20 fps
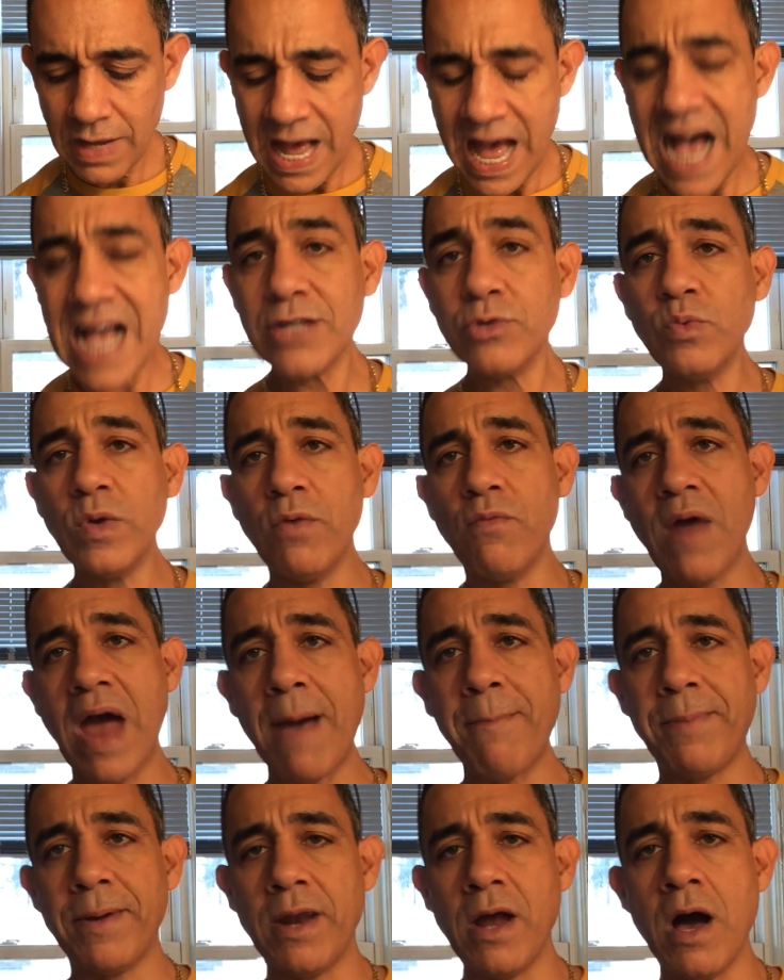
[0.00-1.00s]
as we
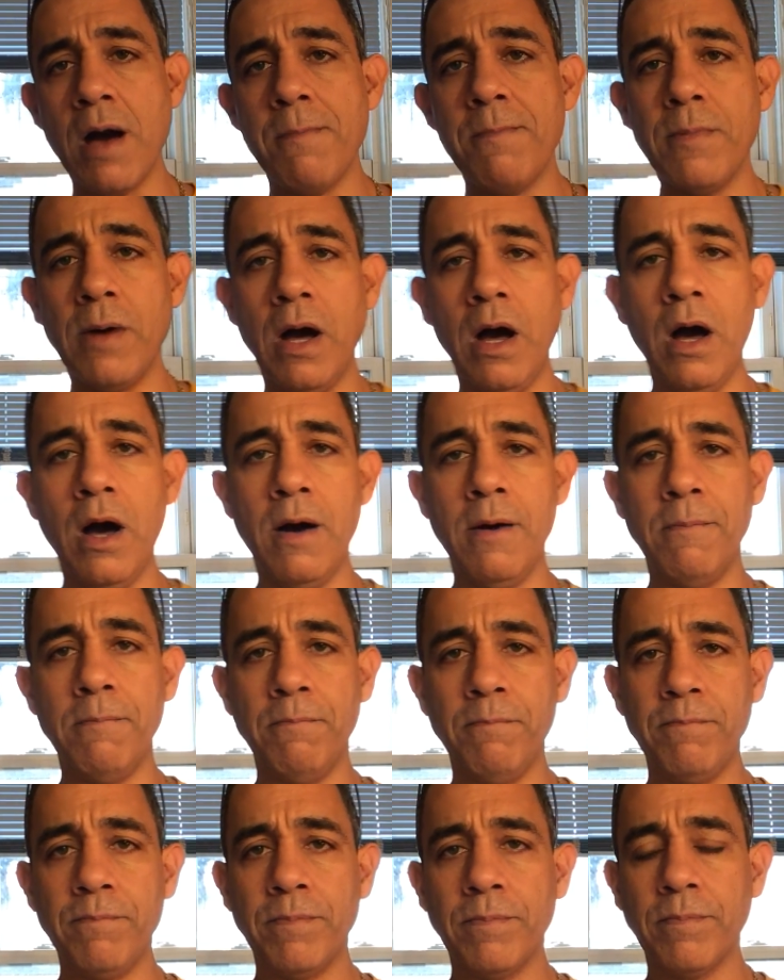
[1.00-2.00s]
wrap it up,
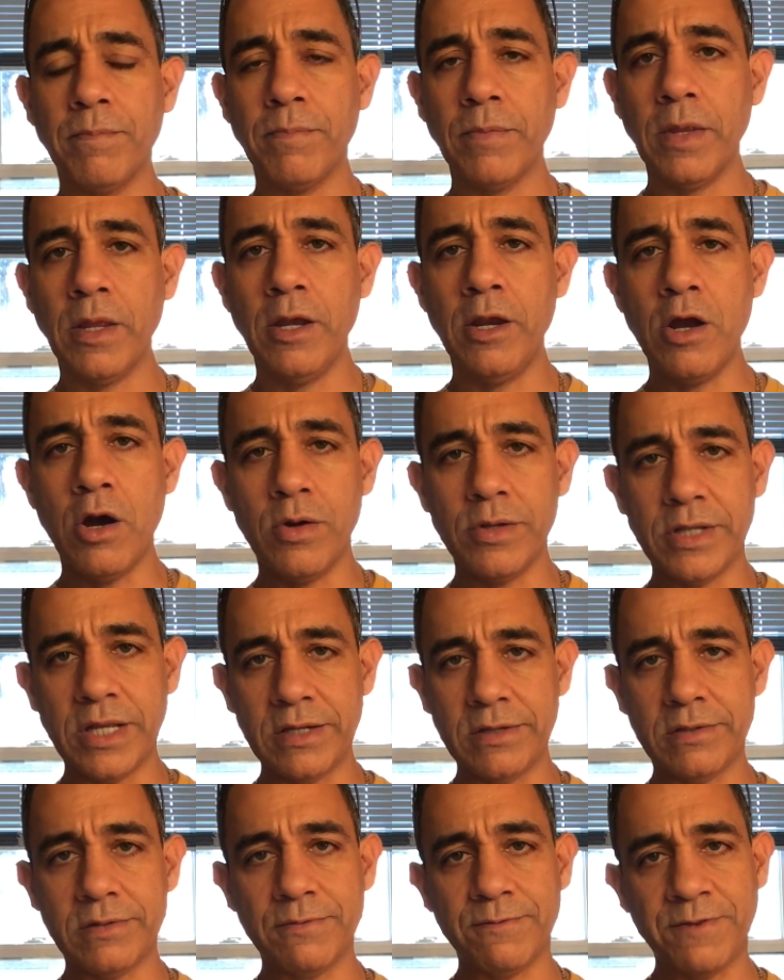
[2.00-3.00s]
in
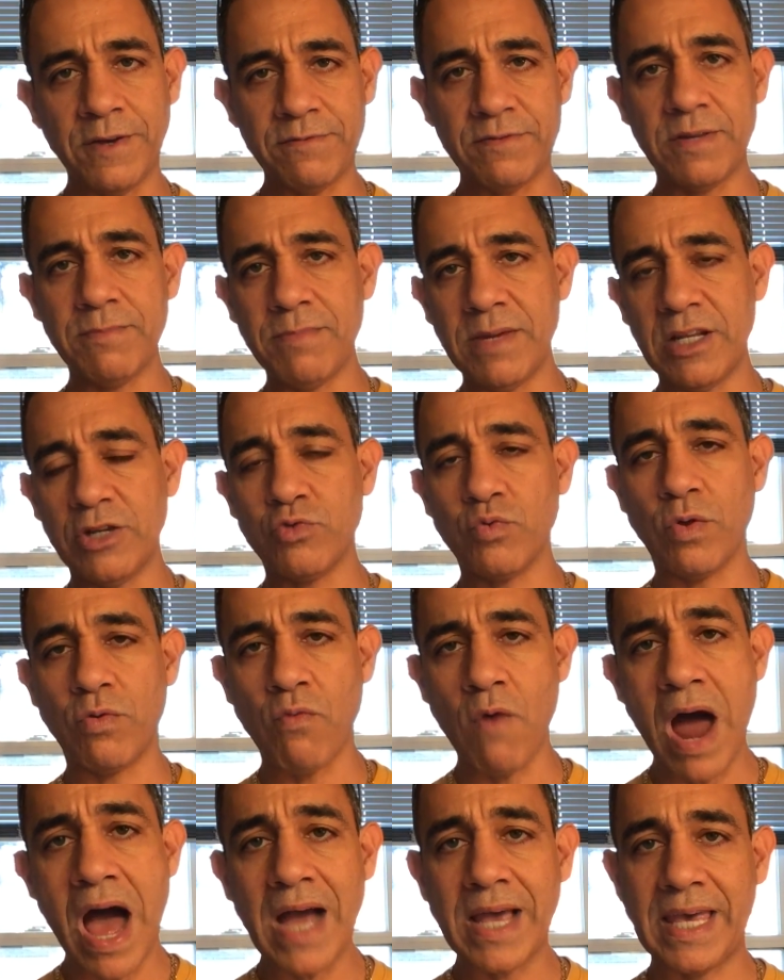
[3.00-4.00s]
this 15 minutes with
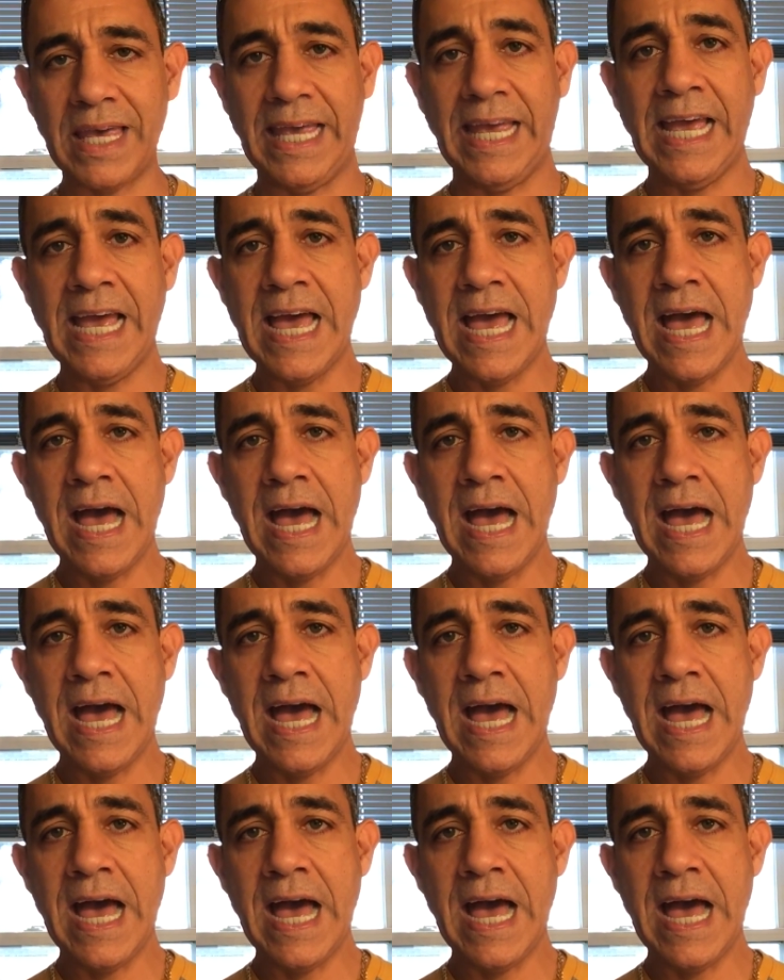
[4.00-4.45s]
Rocky,